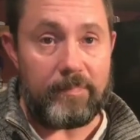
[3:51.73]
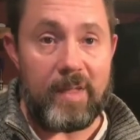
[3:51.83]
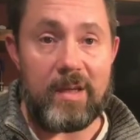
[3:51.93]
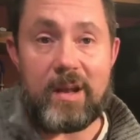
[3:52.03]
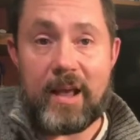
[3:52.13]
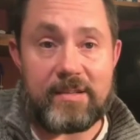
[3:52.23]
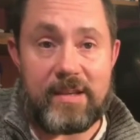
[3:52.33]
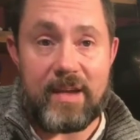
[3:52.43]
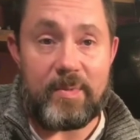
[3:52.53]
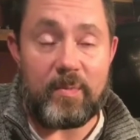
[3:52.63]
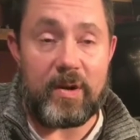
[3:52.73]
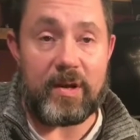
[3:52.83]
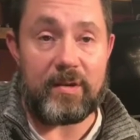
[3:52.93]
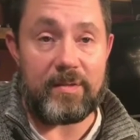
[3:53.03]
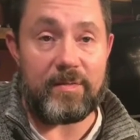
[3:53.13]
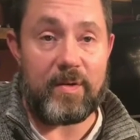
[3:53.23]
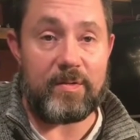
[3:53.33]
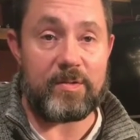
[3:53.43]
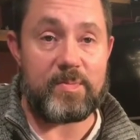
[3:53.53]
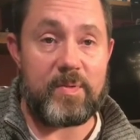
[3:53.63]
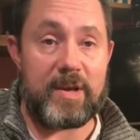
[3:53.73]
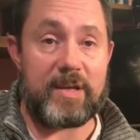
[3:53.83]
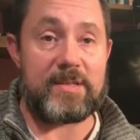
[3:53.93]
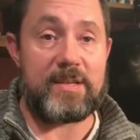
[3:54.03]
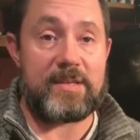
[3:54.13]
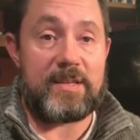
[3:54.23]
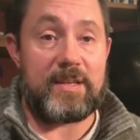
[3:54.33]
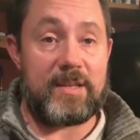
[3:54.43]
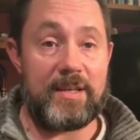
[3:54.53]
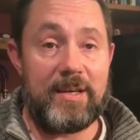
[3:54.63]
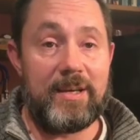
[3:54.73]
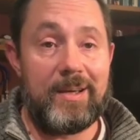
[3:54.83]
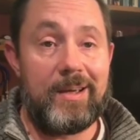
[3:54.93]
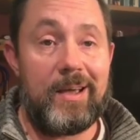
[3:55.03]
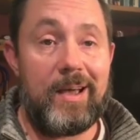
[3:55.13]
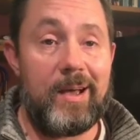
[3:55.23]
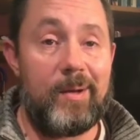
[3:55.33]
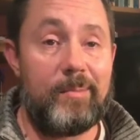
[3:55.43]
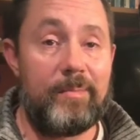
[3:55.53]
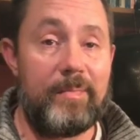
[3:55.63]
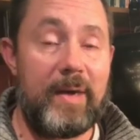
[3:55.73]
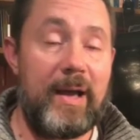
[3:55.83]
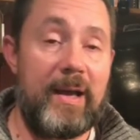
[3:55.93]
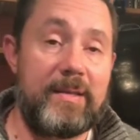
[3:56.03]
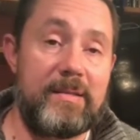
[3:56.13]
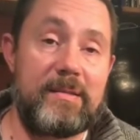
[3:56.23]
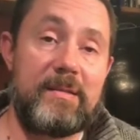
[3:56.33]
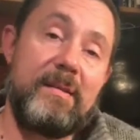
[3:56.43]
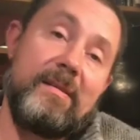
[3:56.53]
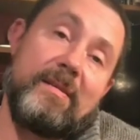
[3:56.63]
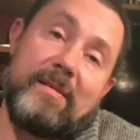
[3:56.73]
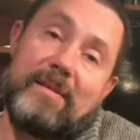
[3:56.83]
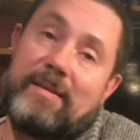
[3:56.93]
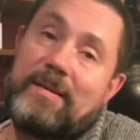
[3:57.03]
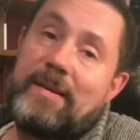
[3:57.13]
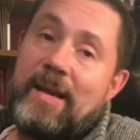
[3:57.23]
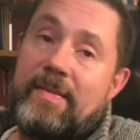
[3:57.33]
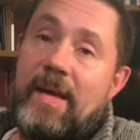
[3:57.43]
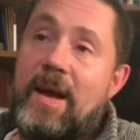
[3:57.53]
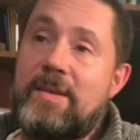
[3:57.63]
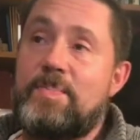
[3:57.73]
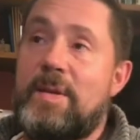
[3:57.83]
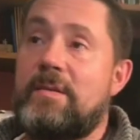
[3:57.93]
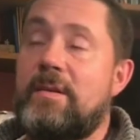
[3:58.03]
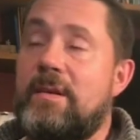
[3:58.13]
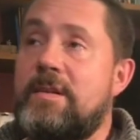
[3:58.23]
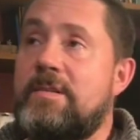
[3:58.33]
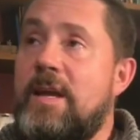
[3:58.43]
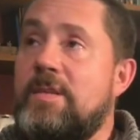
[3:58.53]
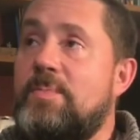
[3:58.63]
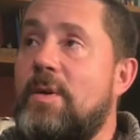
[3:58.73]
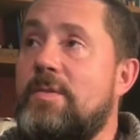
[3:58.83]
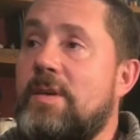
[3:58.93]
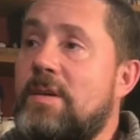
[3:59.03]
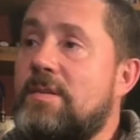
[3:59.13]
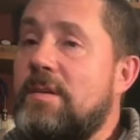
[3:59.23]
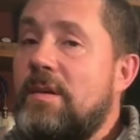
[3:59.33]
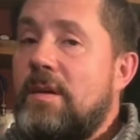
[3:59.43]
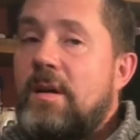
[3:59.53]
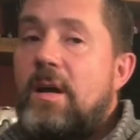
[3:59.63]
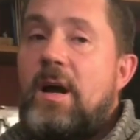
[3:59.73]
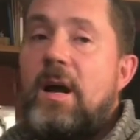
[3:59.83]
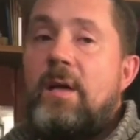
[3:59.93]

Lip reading: Like I said, I've been working on the vocals pretty consistently, and yeah, that has been an intense process. I